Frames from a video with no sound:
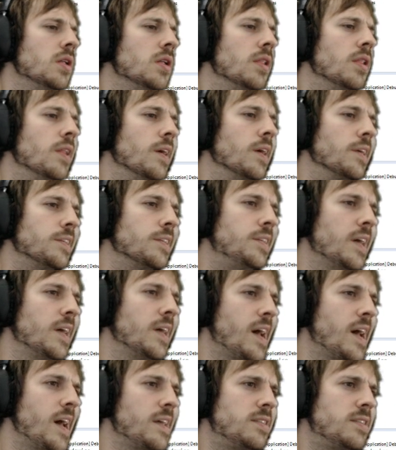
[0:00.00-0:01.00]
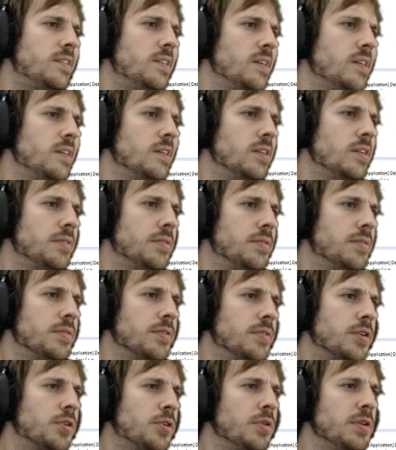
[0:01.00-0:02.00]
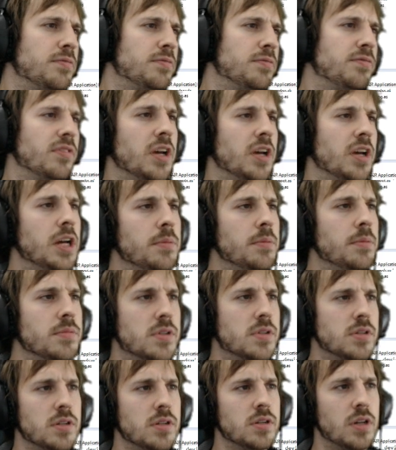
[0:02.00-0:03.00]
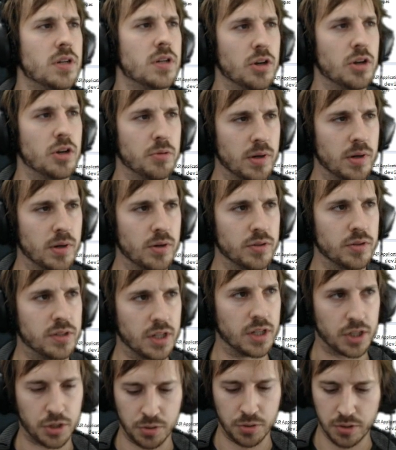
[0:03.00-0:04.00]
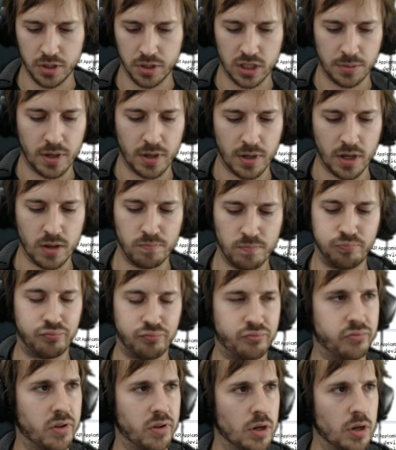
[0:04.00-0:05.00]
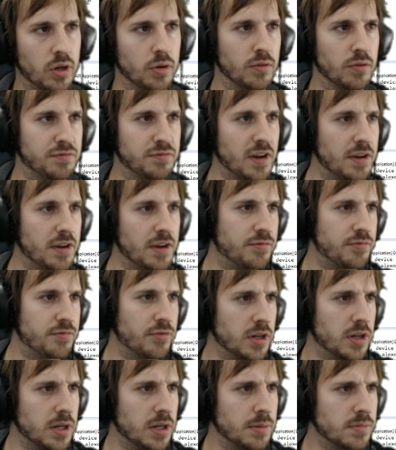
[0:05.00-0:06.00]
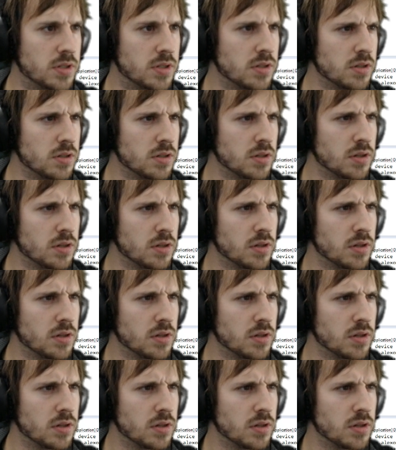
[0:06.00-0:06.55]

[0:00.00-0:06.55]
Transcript: Like that. Uh, create flames, uh, about I create about, I don't know, five frames.